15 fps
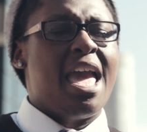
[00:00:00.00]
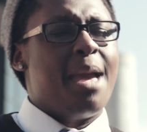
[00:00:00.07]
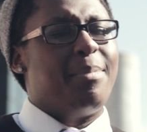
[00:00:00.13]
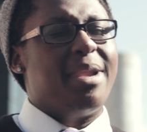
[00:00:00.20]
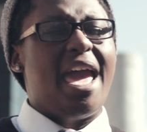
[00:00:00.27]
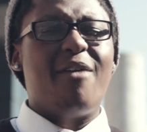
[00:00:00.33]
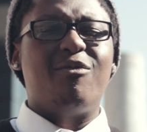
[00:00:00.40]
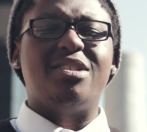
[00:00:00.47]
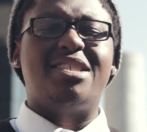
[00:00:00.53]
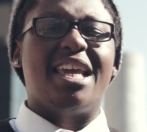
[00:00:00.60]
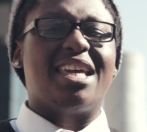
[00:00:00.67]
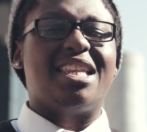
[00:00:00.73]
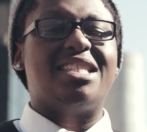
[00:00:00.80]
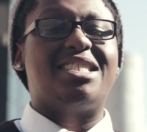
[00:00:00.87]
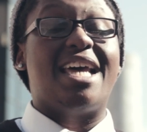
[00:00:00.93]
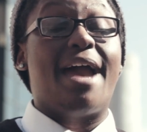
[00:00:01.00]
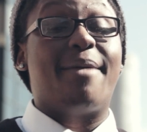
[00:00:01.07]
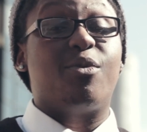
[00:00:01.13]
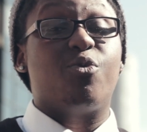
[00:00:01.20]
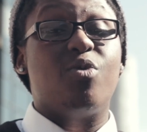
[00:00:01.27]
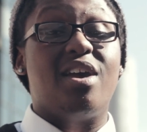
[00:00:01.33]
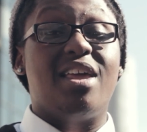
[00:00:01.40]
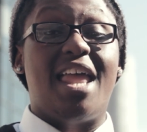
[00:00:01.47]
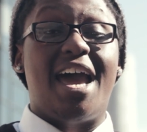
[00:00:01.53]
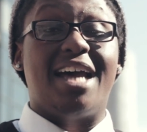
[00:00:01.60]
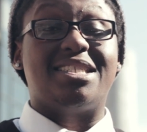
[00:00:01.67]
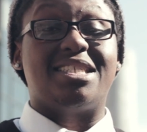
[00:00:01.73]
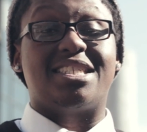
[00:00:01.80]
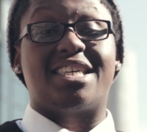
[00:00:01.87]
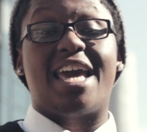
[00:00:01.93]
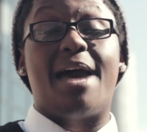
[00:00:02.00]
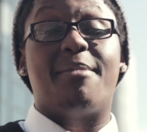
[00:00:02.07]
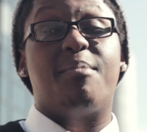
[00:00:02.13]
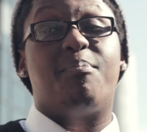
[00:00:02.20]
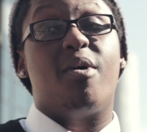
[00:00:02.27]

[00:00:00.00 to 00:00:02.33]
But have we taken the time to realize that the common